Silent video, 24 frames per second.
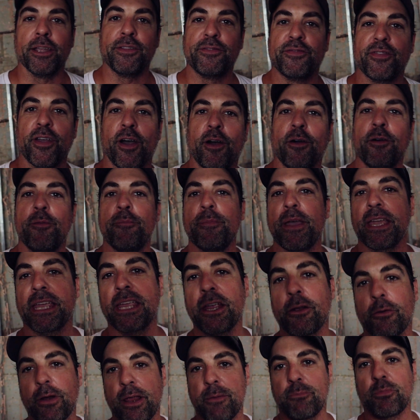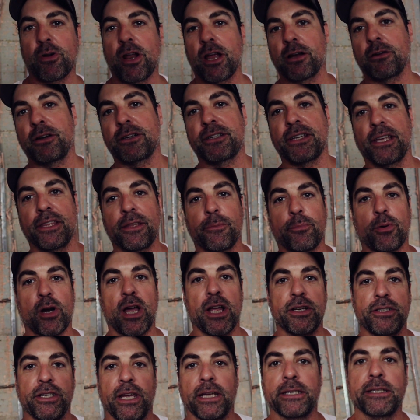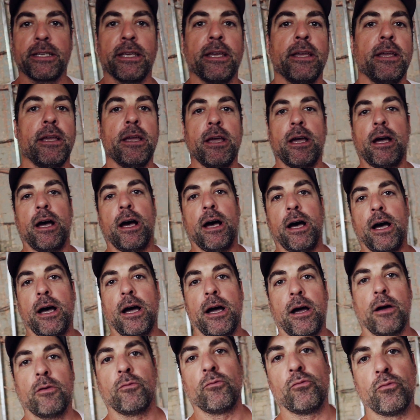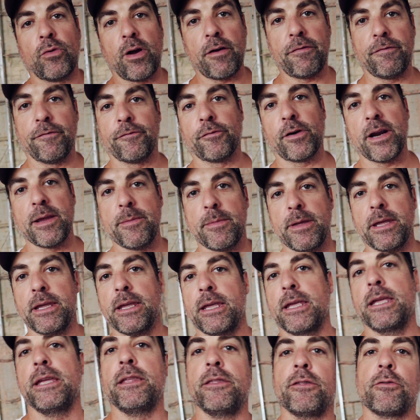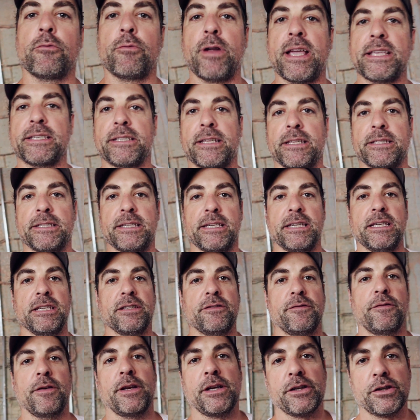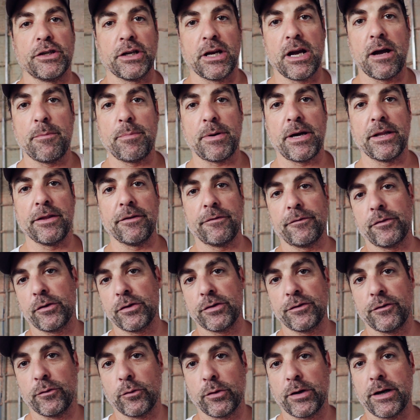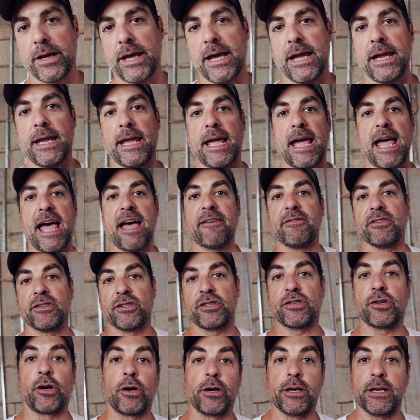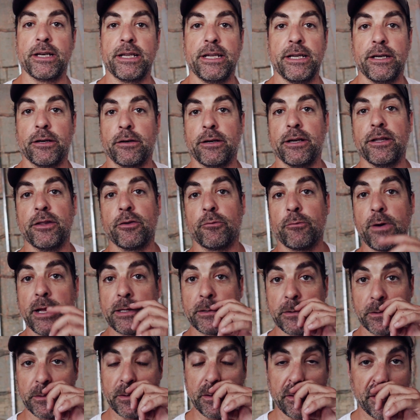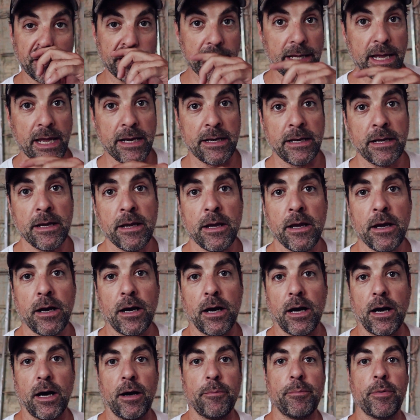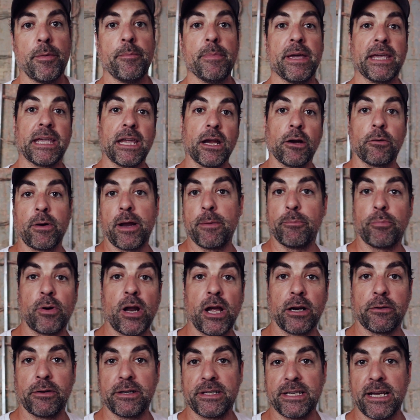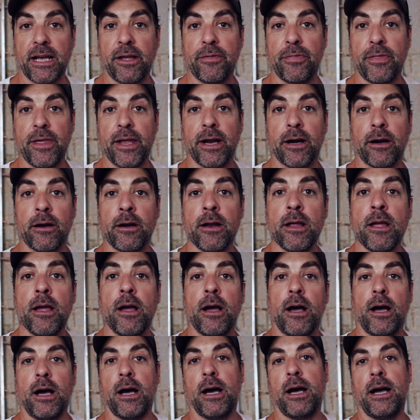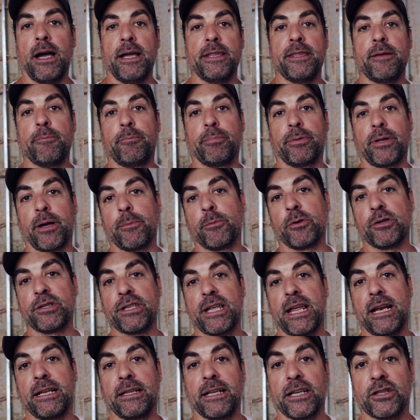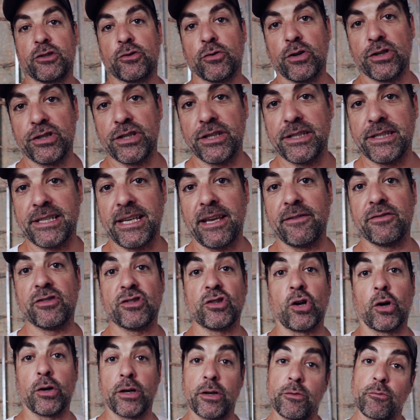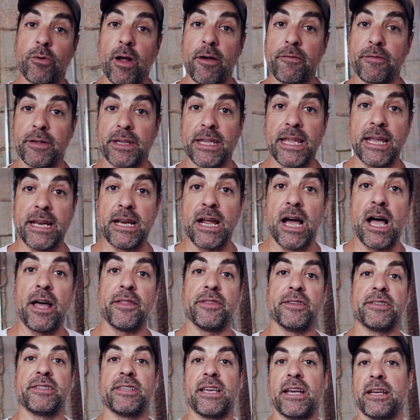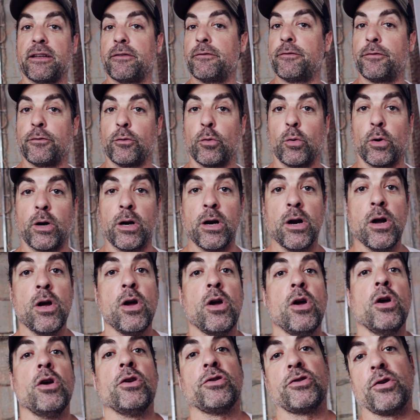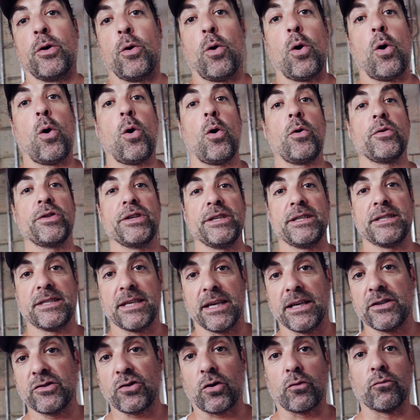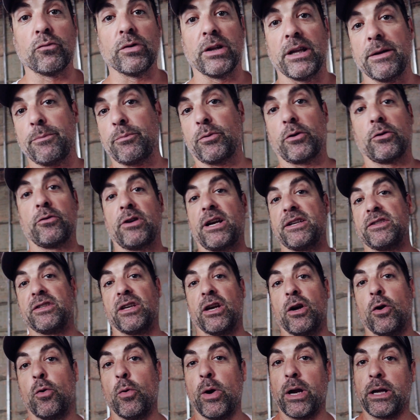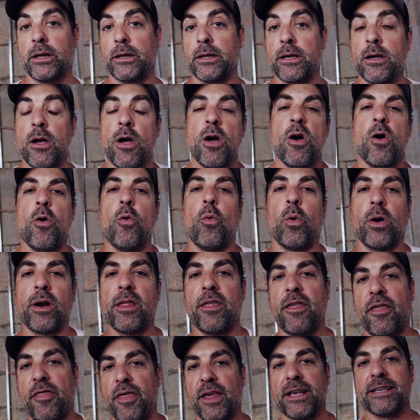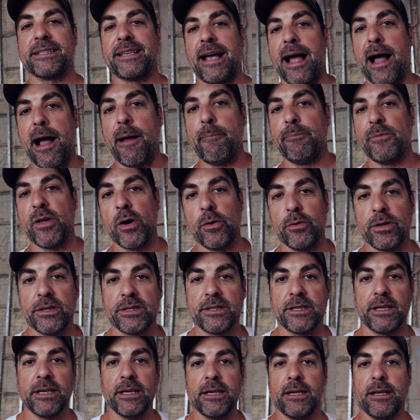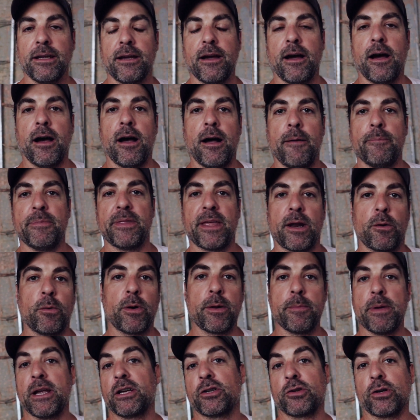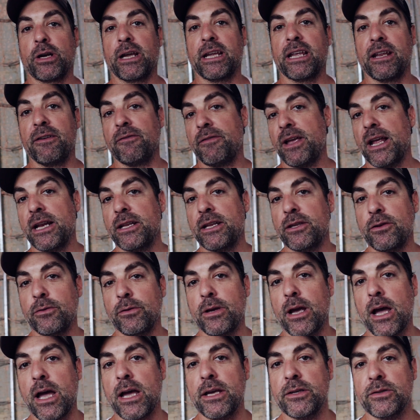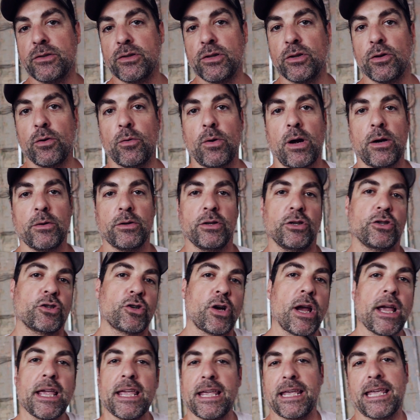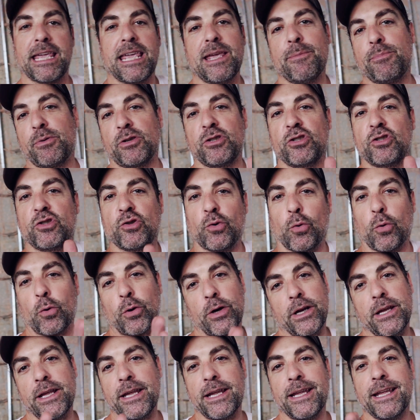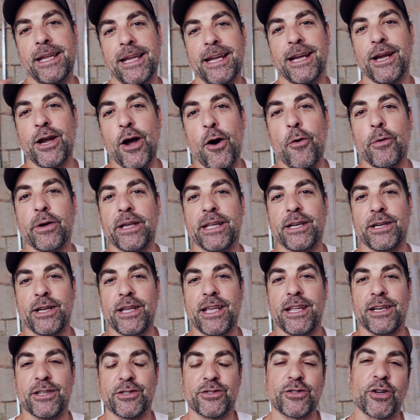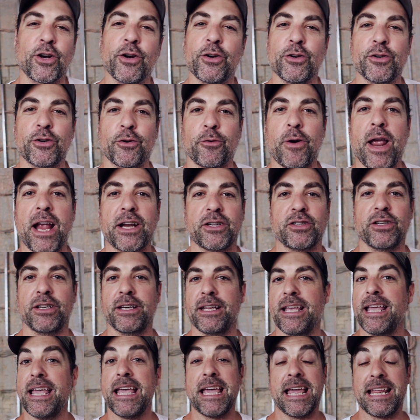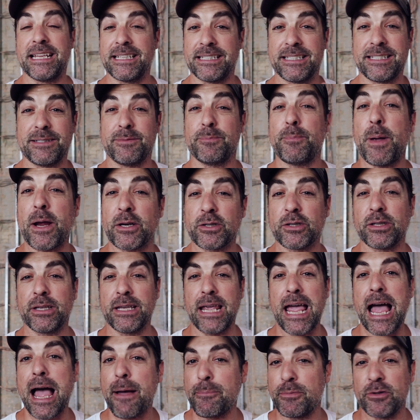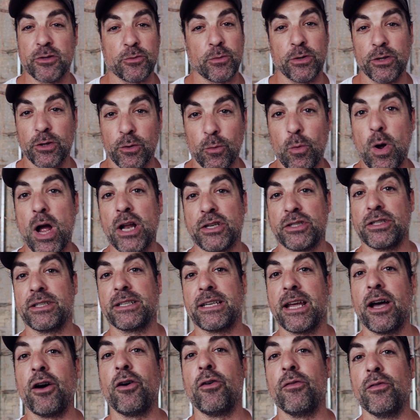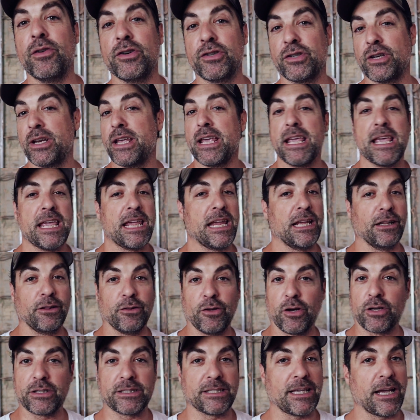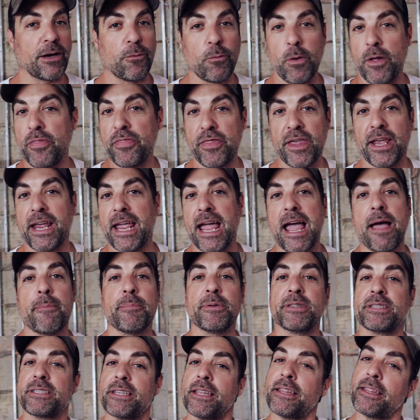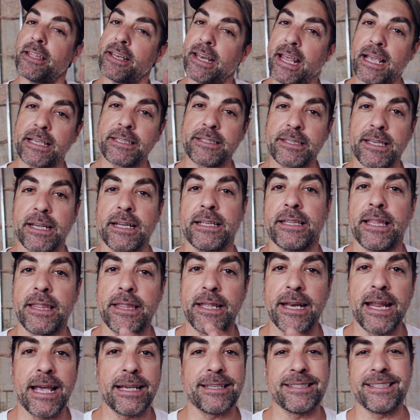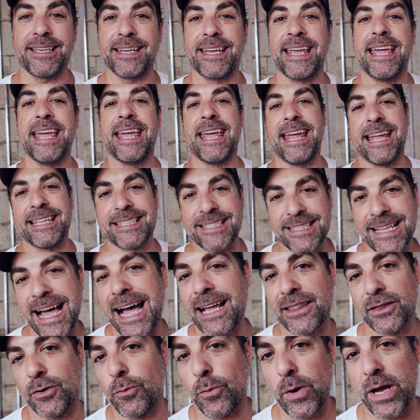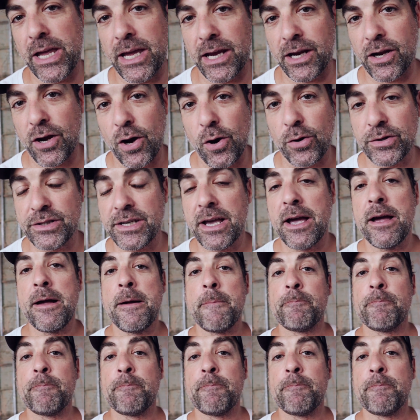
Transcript: so making great progress on the project. Rough framing in the residence is finishing up on the first floor today. Haven't started here in the rental unit yet, but making great progress out there. And then plumbers and electricians have started roughing in on the second floor. So all these things are really progressing quickly. One of the things I'm noticing that I want to make sure I convey to you guys, you try and keep a story going in a certain direction, and it especially happens when you're watching television. It looks like one thing happens, then the next thing, and then the next thing. It's not the way it goes.